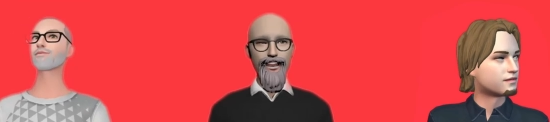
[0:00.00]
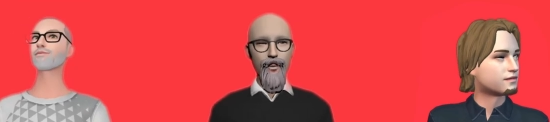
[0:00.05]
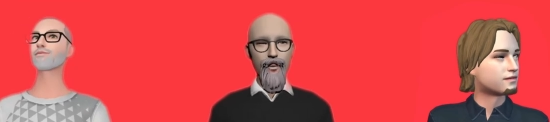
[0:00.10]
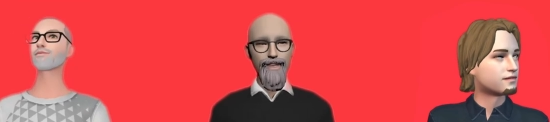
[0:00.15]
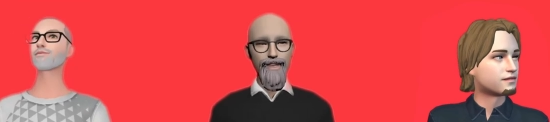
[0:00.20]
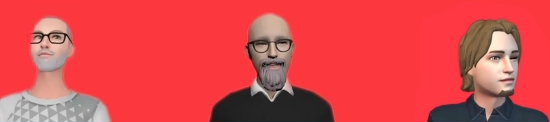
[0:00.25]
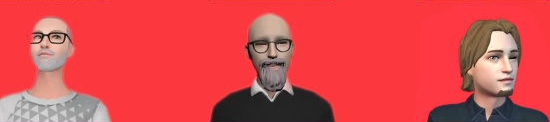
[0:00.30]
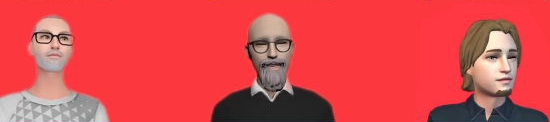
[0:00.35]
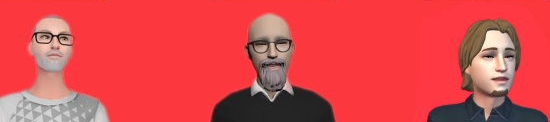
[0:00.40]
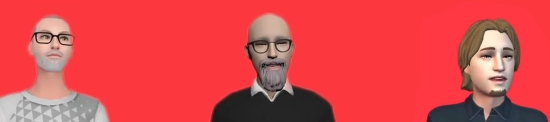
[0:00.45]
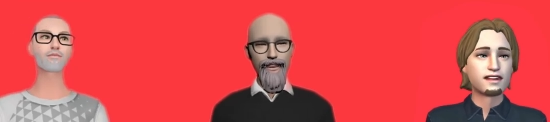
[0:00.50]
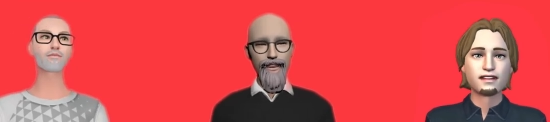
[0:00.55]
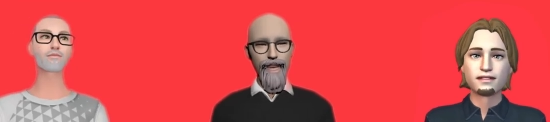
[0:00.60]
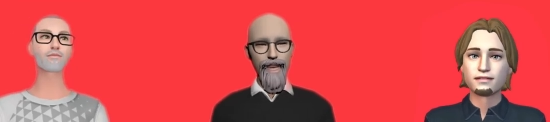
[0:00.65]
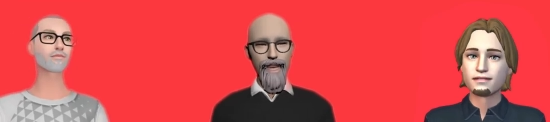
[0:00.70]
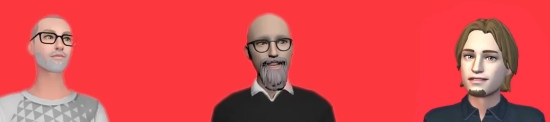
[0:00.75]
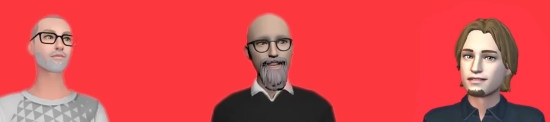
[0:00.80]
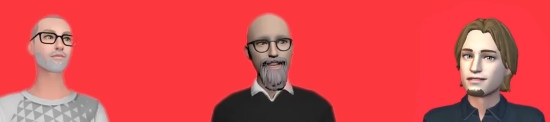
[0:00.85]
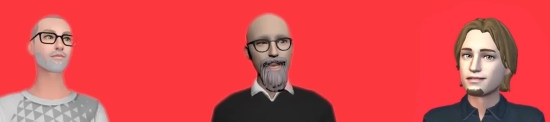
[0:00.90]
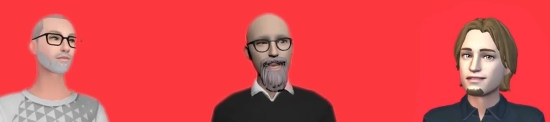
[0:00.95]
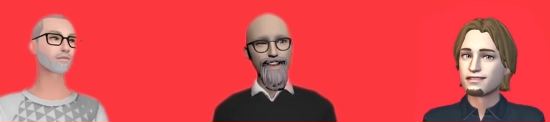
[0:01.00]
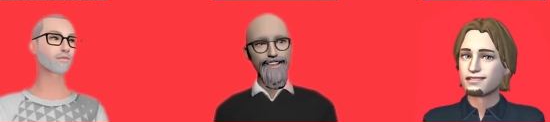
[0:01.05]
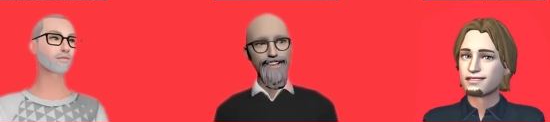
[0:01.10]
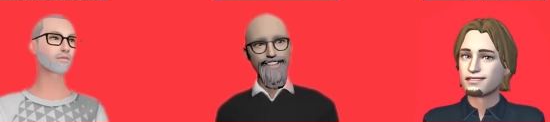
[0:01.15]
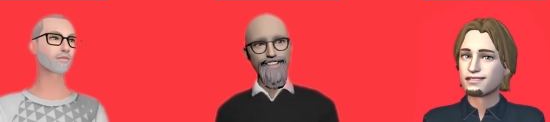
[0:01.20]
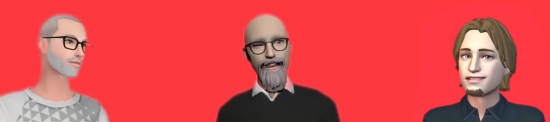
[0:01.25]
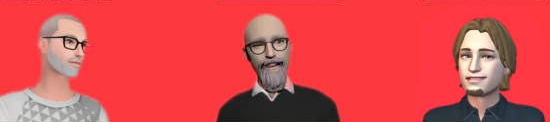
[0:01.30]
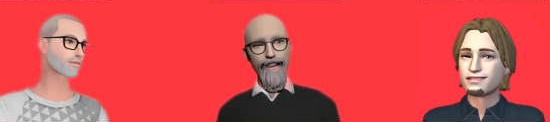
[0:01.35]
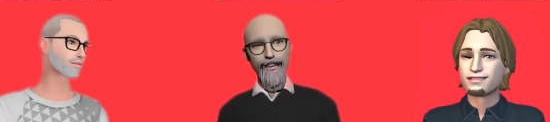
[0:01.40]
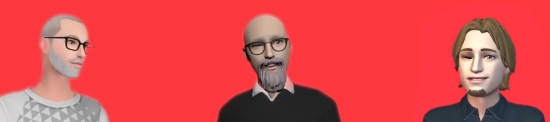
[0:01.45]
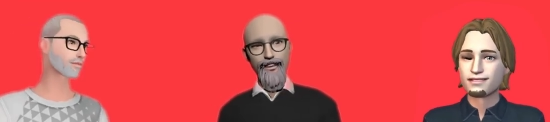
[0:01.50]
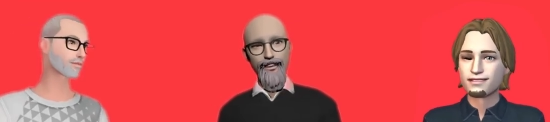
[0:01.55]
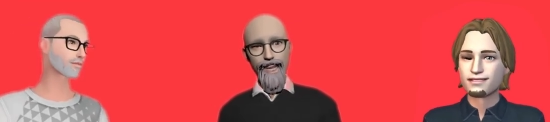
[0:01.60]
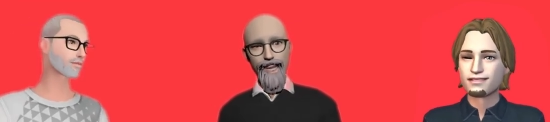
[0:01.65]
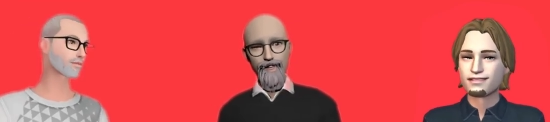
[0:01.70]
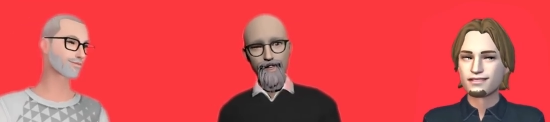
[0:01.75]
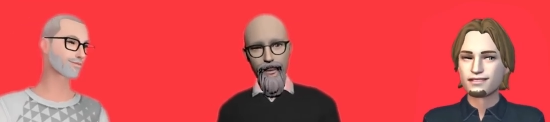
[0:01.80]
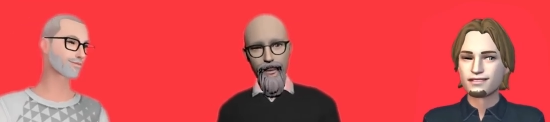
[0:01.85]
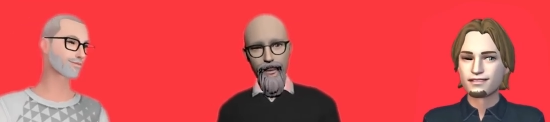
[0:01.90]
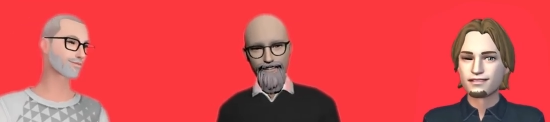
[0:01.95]
Speaker 1: a lot of negotiation. It
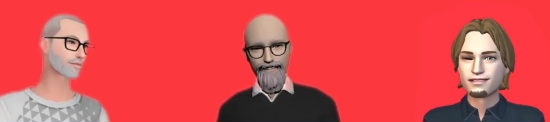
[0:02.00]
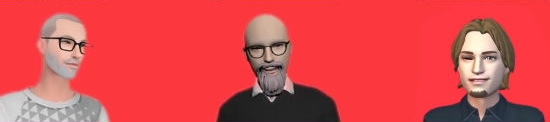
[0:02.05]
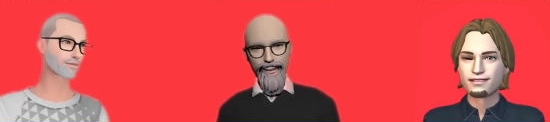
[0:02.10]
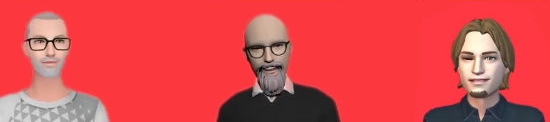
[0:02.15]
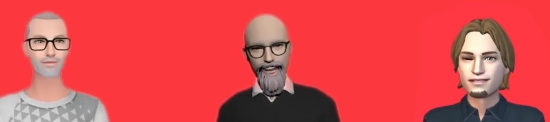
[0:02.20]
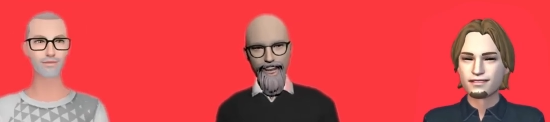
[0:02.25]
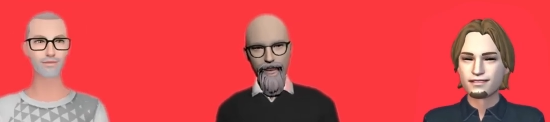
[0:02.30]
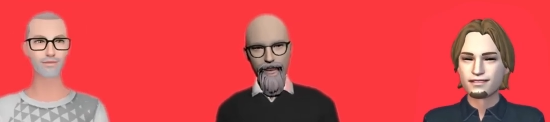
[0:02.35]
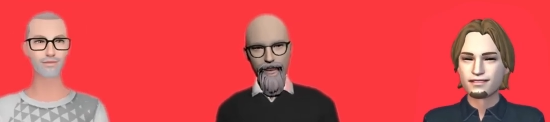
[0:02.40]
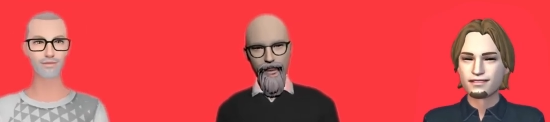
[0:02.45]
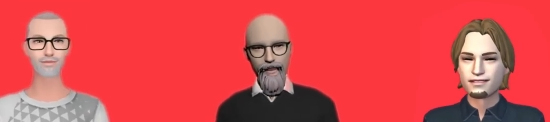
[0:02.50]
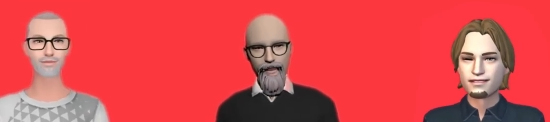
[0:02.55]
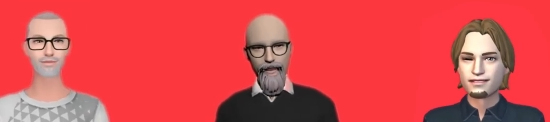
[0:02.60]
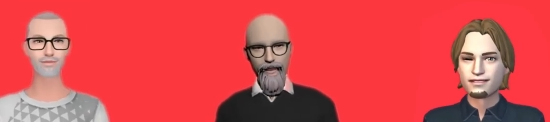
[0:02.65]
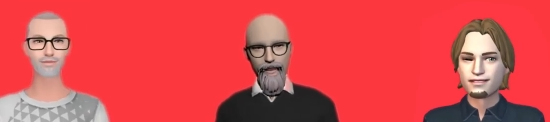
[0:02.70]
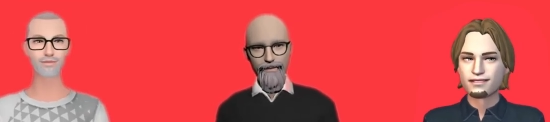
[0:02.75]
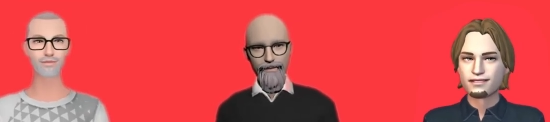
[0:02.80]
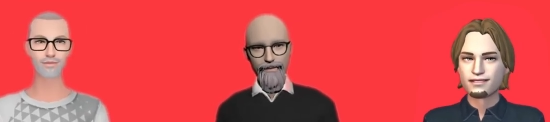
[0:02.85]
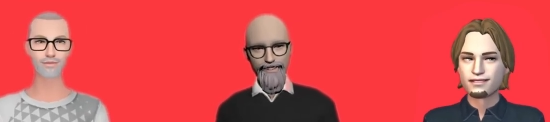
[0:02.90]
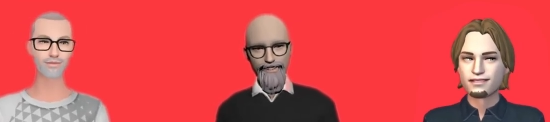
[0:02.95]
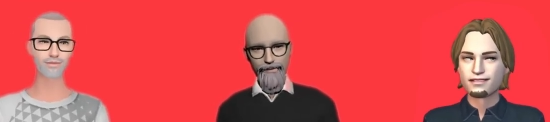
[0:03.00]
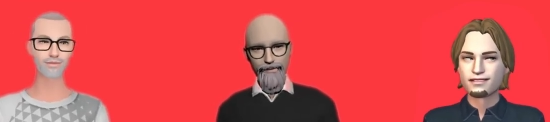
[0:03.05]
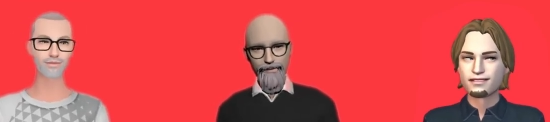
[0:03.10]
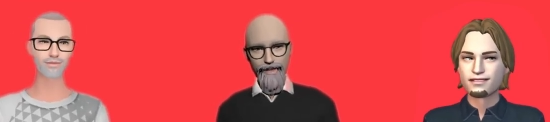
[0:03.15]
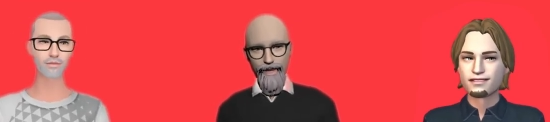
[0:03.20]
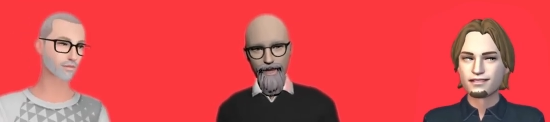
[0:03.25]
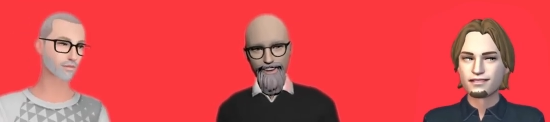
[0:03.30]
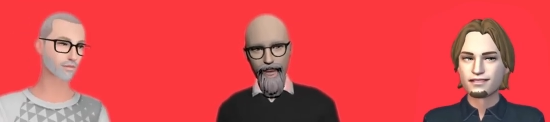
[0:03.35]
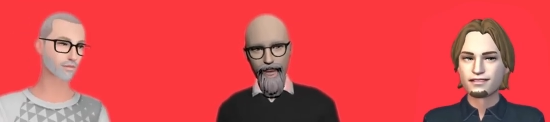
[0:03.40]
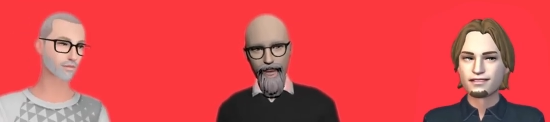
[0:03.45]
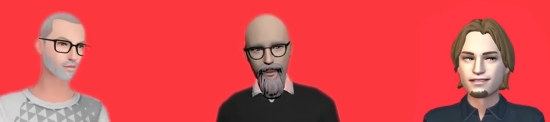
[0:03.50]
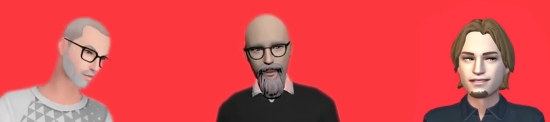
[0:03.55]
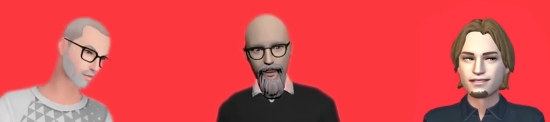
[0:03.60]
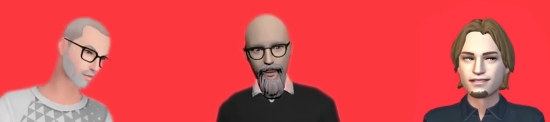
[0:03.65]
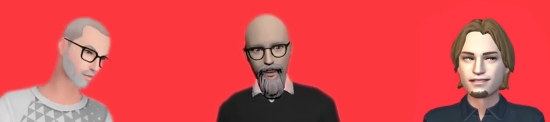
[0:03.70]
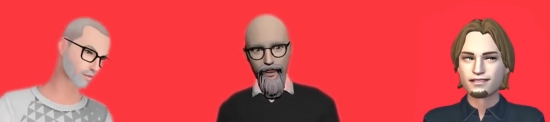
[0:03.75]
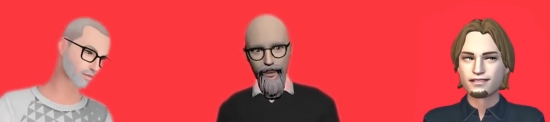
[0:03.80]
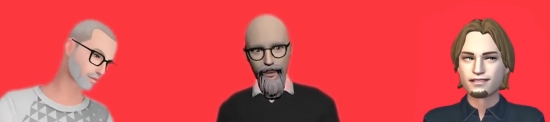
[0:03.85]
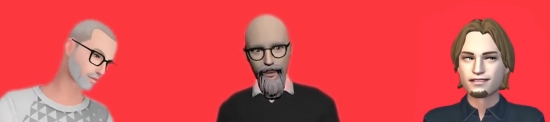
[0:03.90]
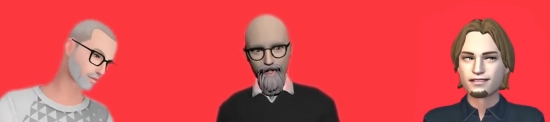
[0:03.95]
requires a lot of
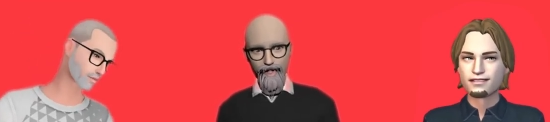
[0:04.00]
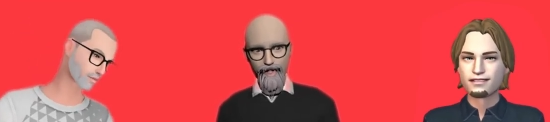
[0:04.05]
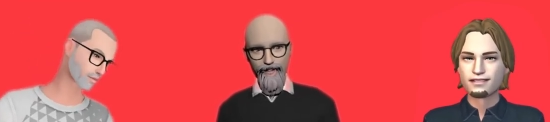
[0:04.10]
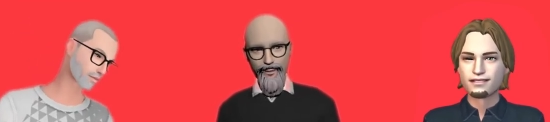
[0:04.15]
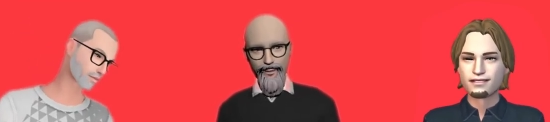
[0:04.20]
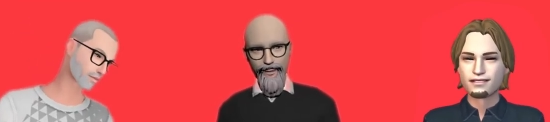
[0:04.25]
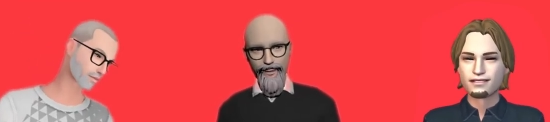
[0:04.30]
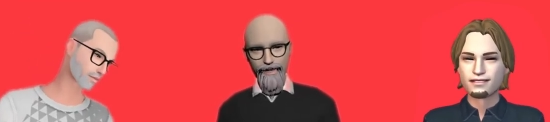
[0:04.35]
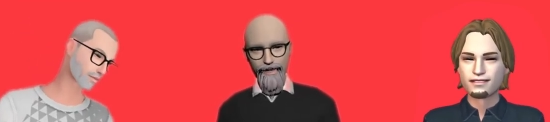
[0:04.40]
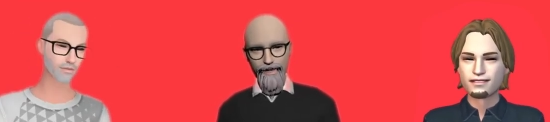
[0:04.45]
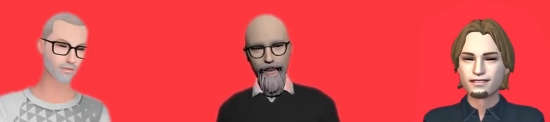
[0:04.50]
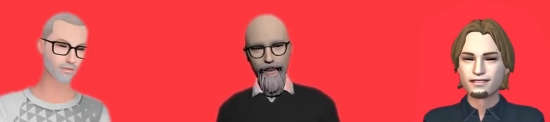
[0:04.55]
work